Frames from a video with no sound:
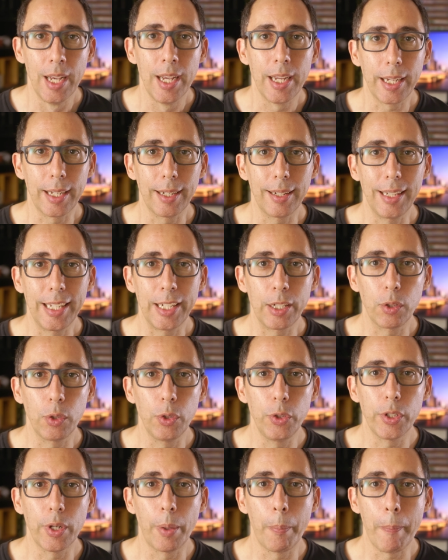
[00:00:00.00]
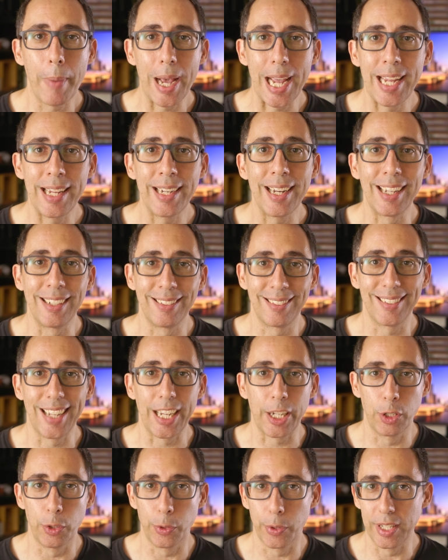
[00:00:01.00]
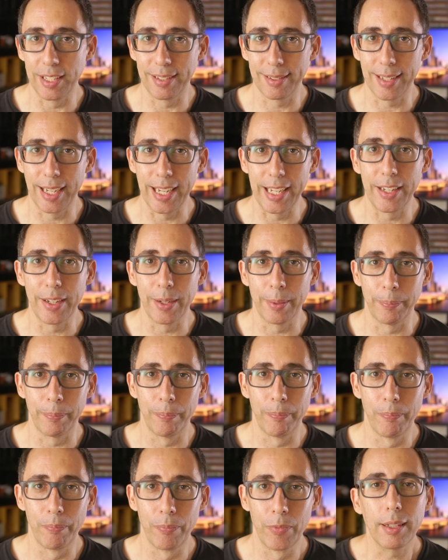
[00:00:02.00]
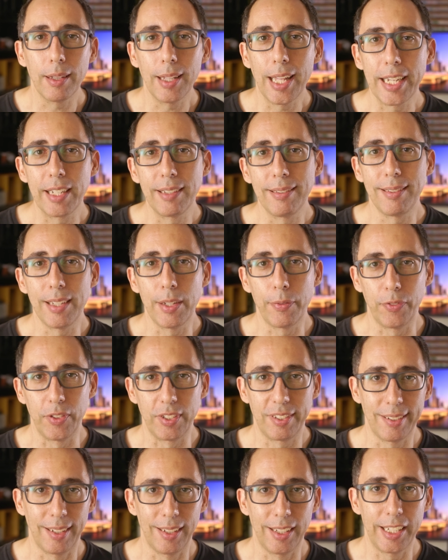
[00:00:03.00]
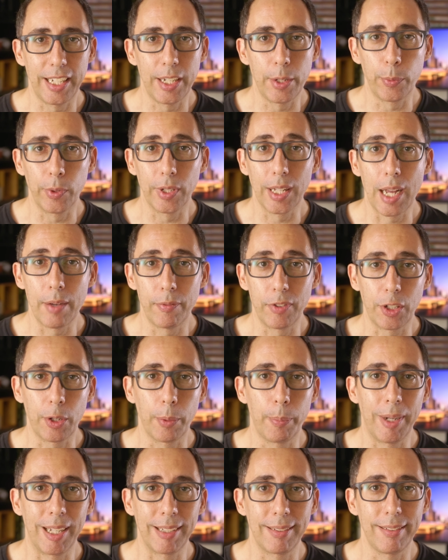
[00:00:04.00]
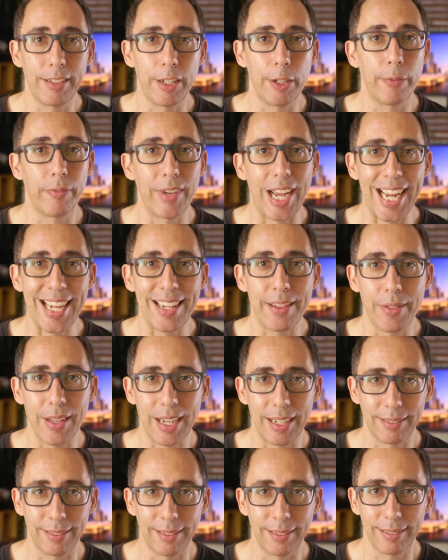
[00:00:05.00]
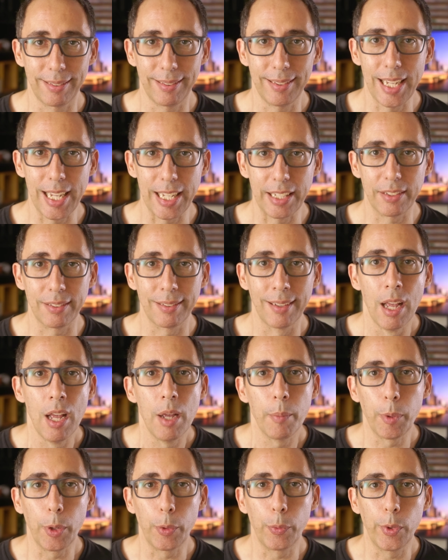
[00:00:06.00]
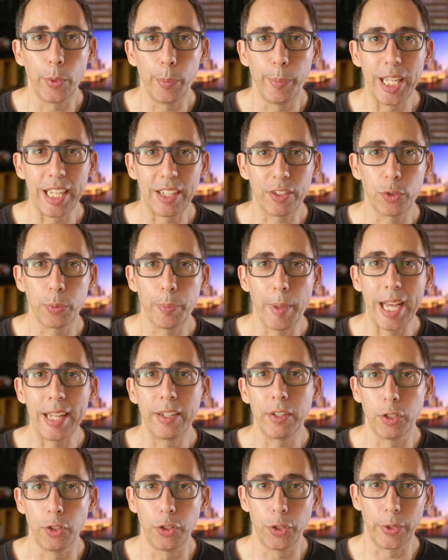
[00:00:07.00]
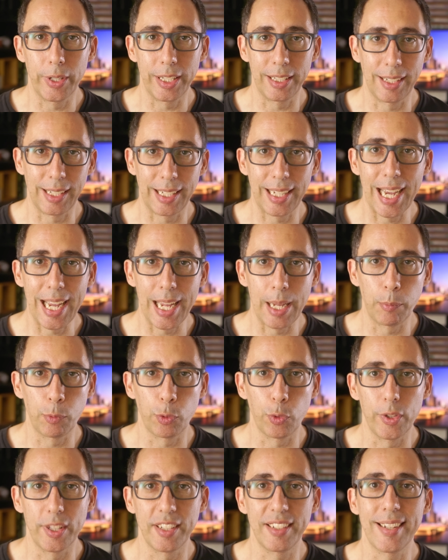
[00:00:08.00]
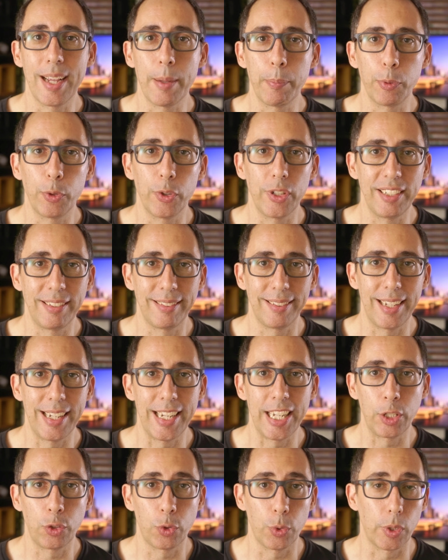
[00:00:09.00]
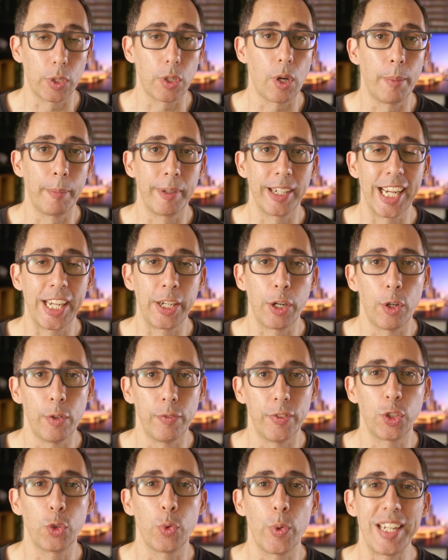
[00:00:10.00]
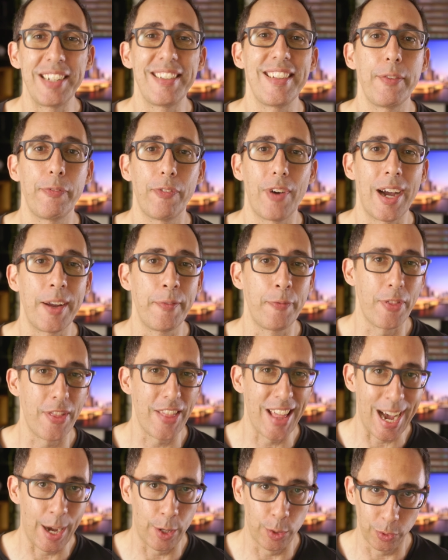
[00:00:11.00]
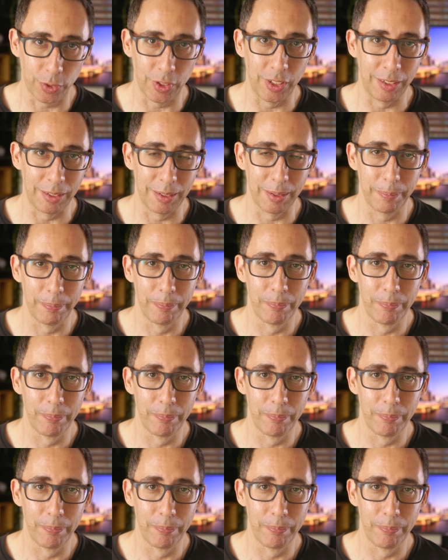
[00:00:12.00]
It'll include a main and secondary stadium. The Legacy facility will have a capacity of 8,000 seats, but will be expanded during the Games with temporary seating to accommodate over 25,000.